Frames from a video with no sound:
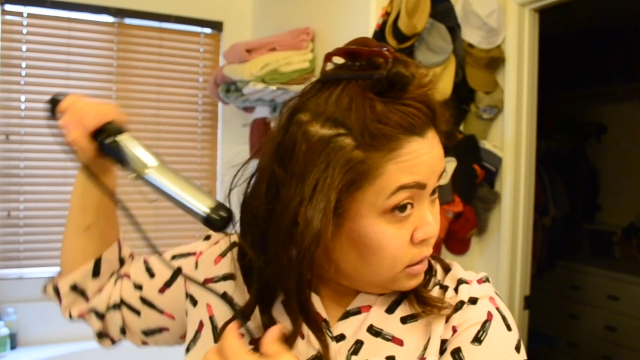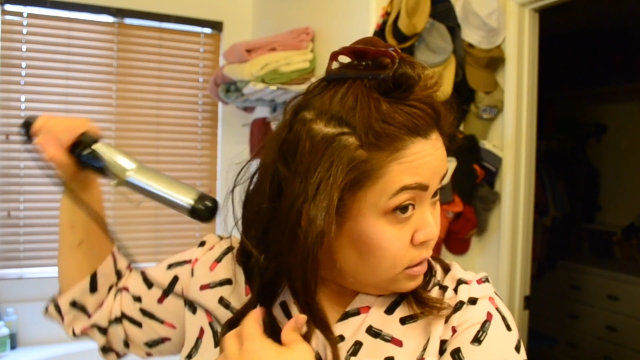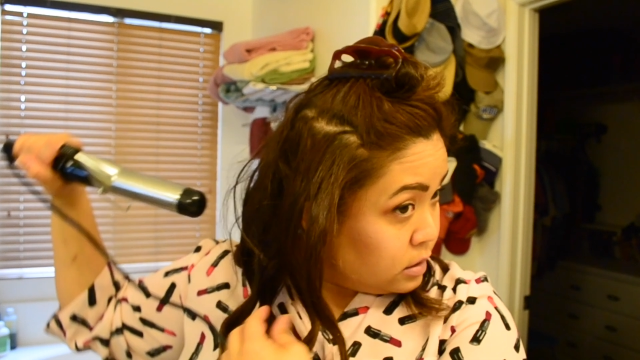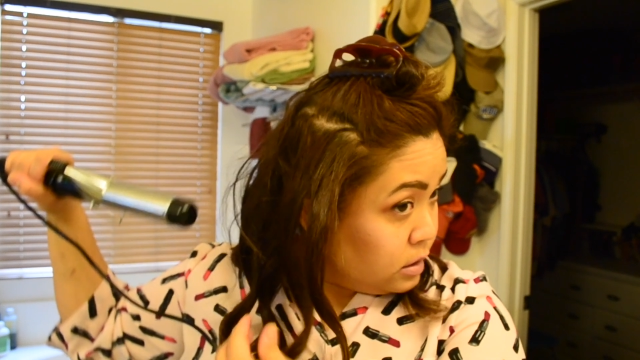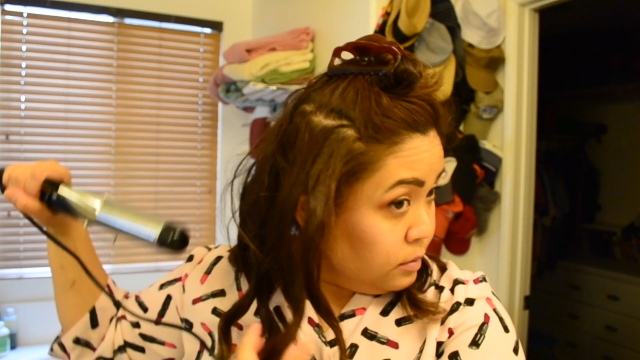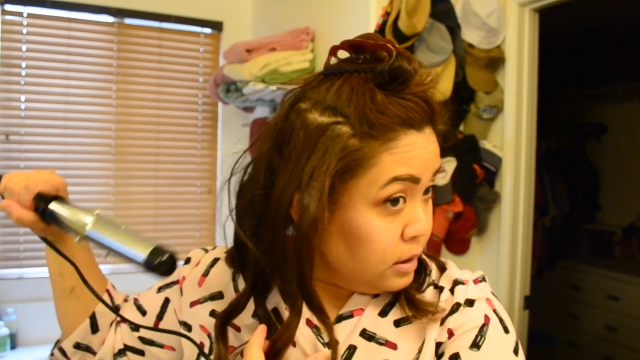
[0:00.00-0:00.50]

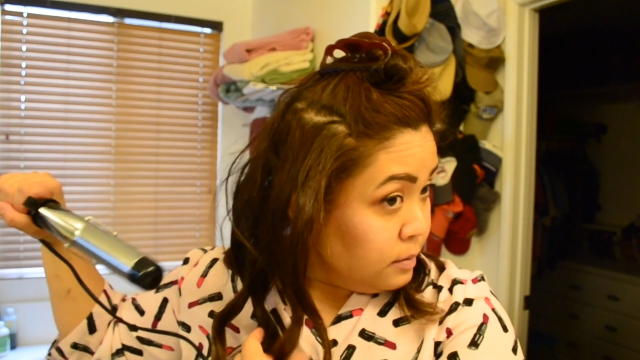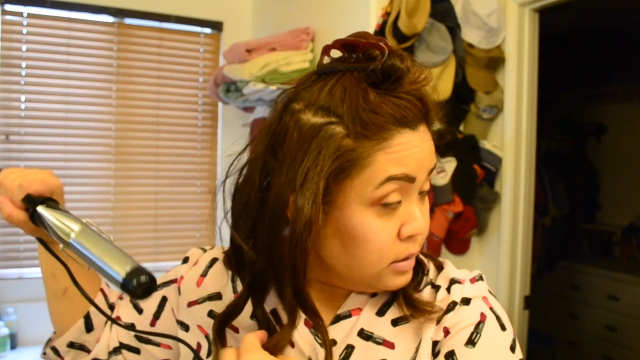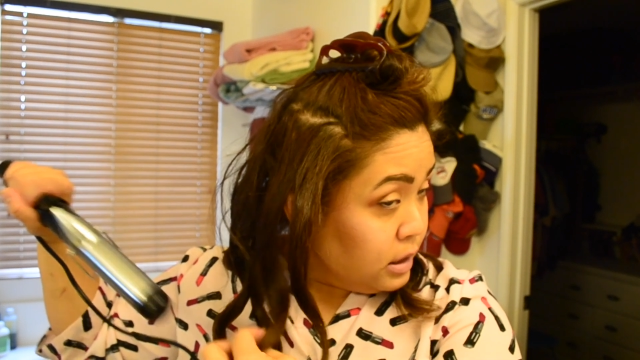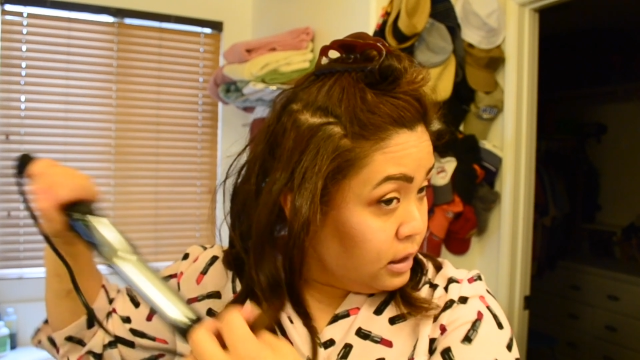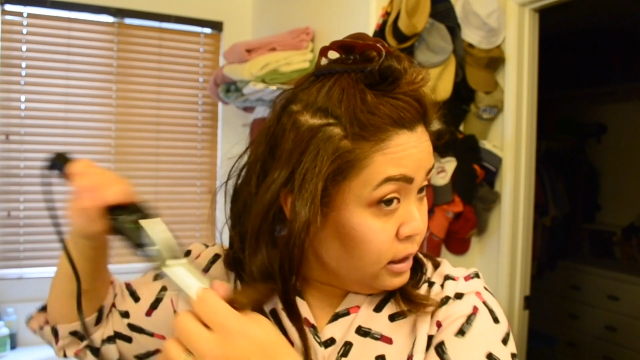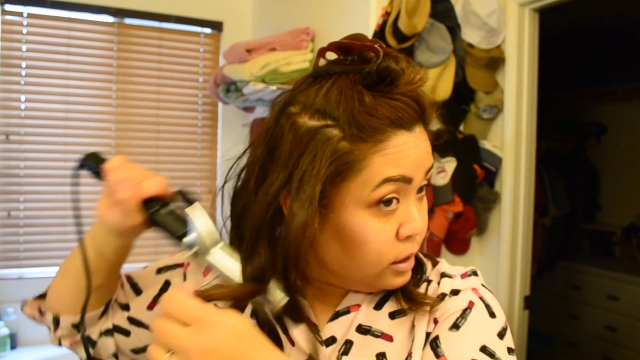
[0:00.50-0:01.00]
And sometimes
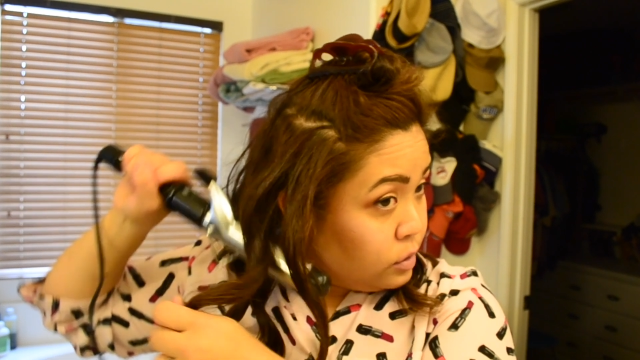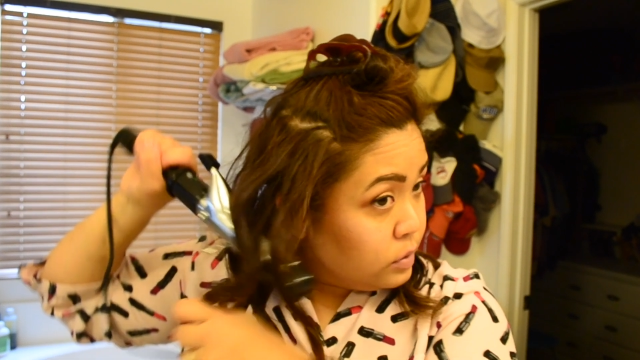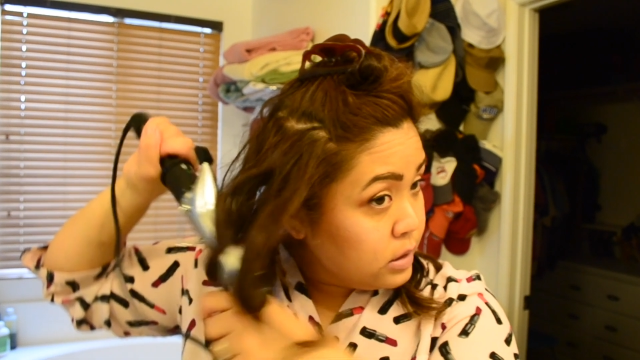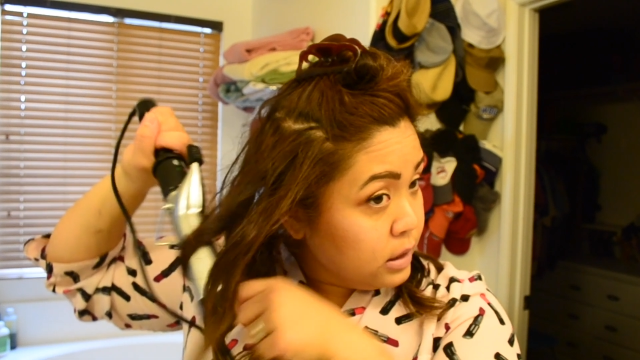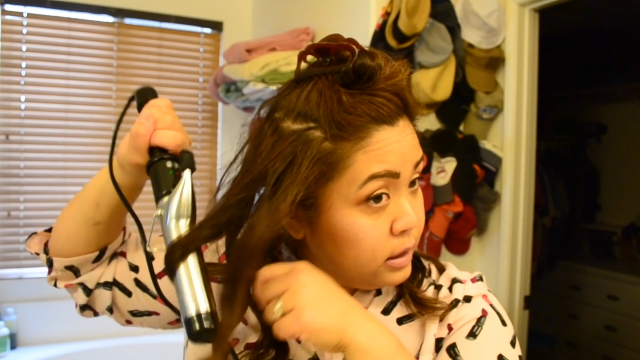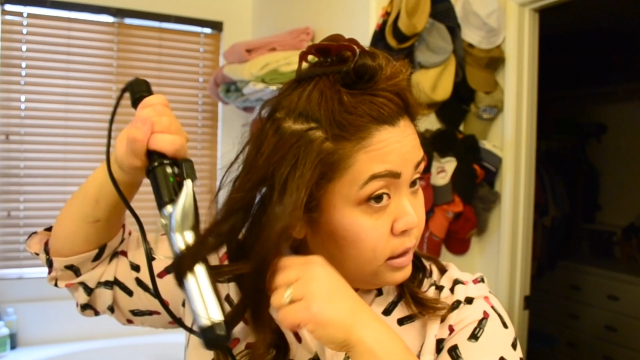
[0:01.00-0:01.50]
I like
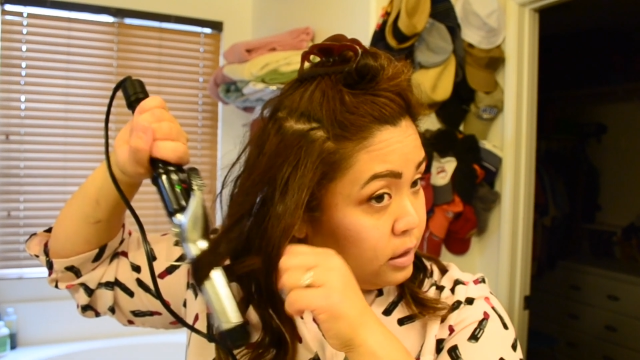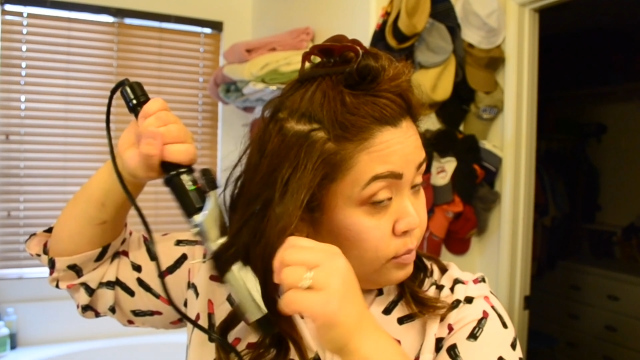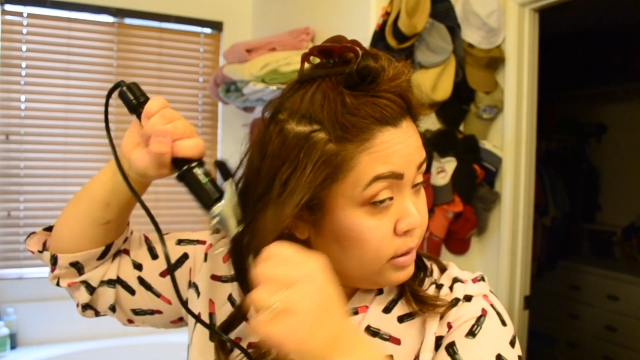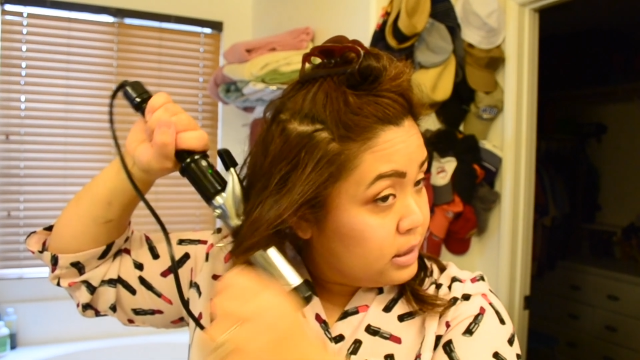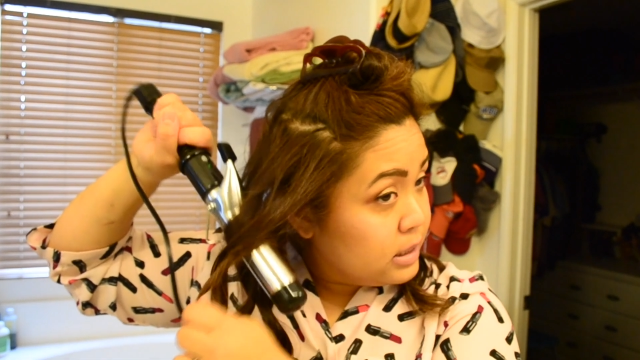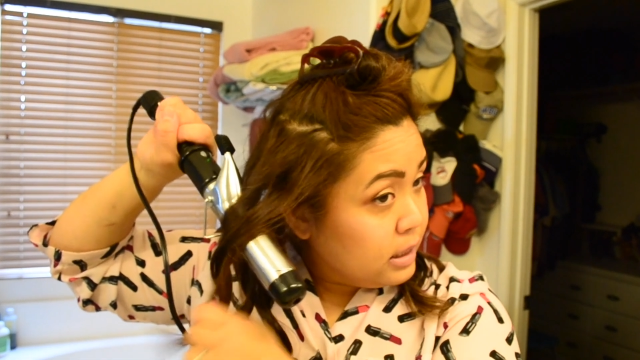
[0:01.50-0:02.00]
using like the
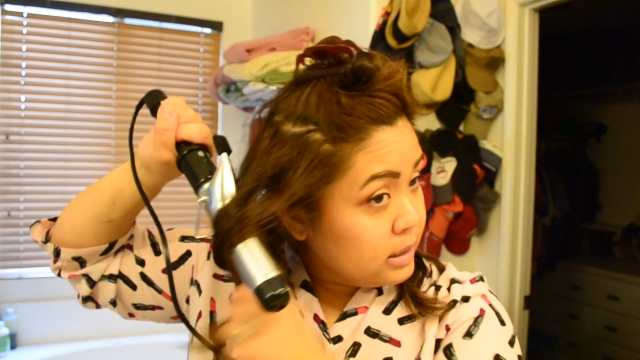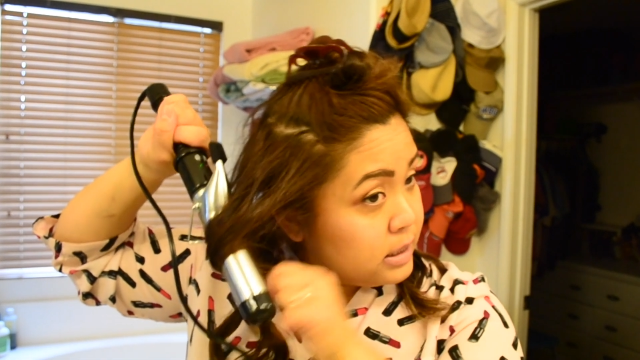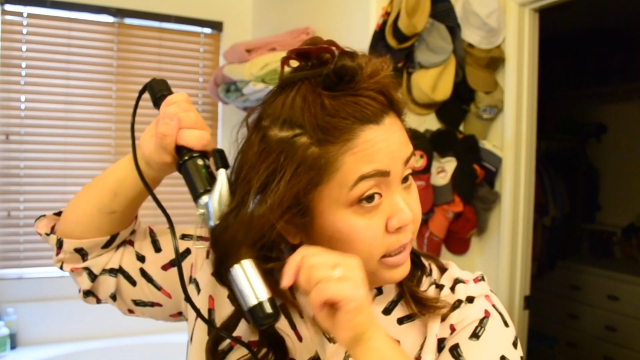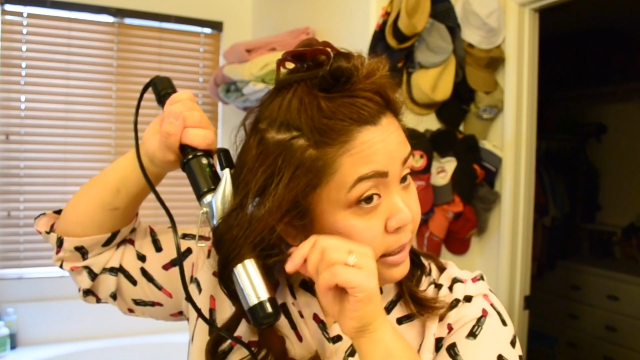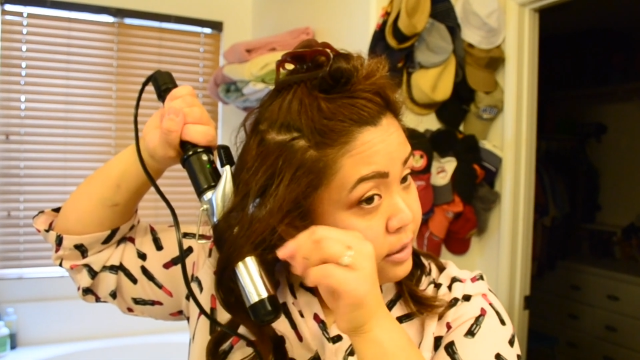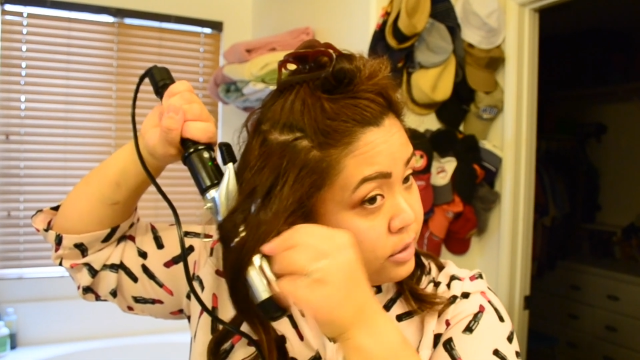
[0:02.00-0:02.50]
big
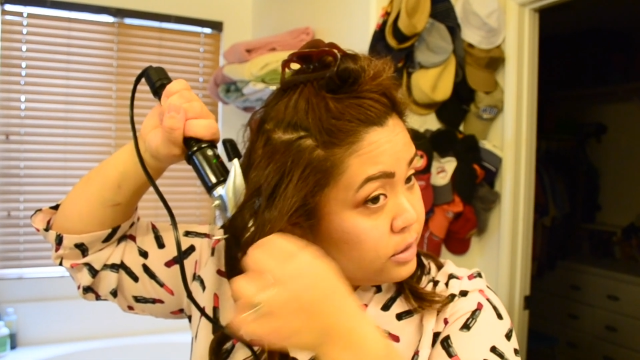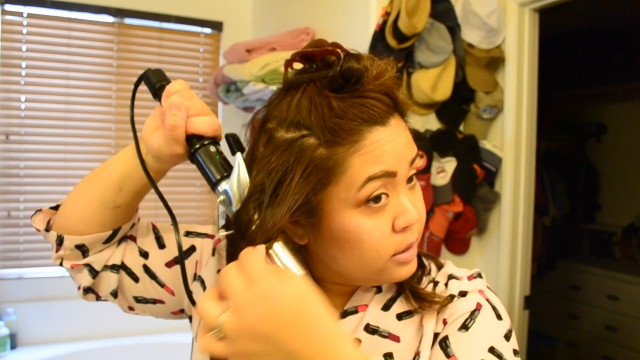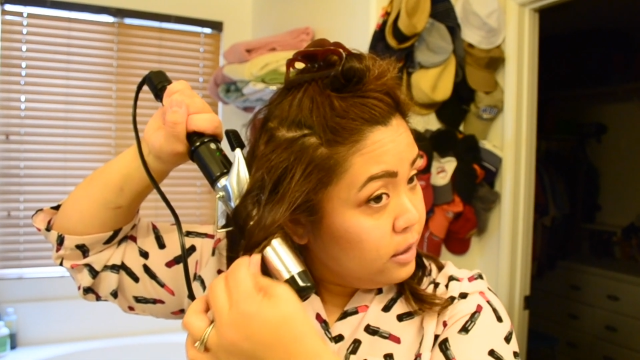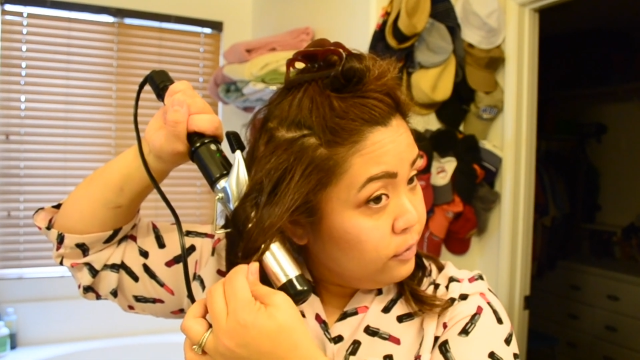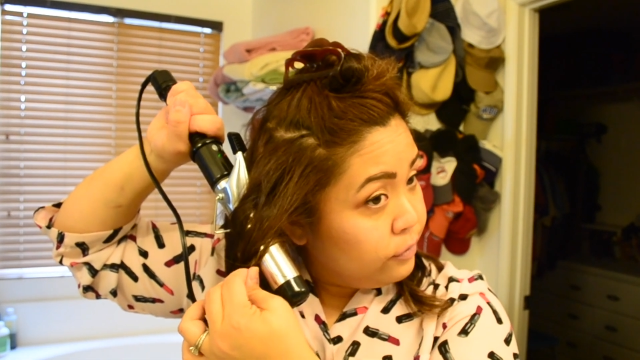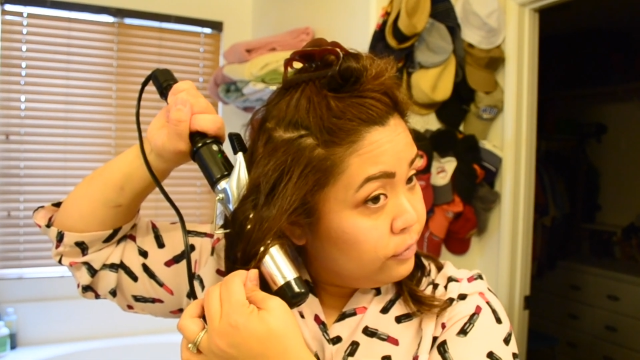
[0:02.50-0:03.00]
sexy hair
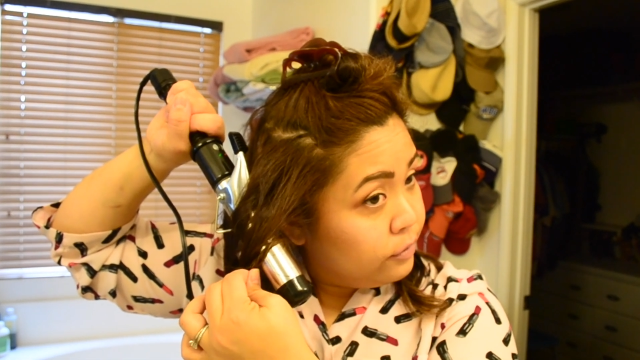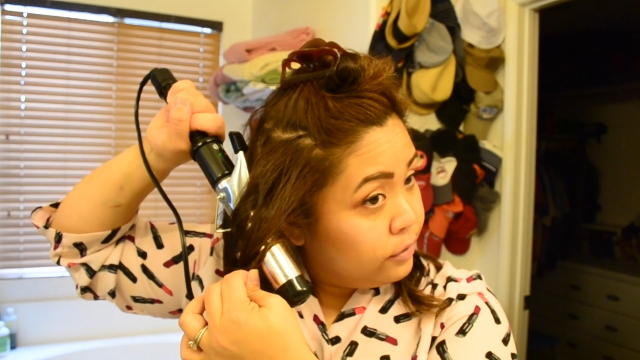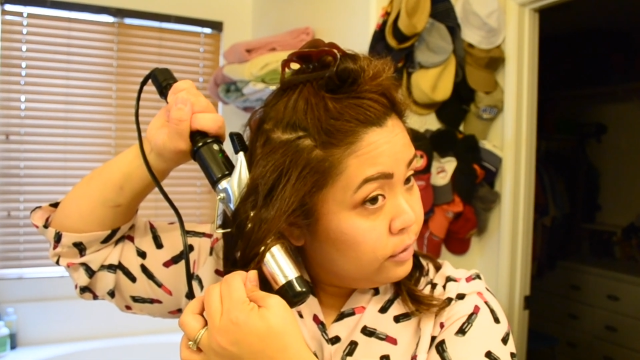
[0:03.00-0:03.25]
stuff.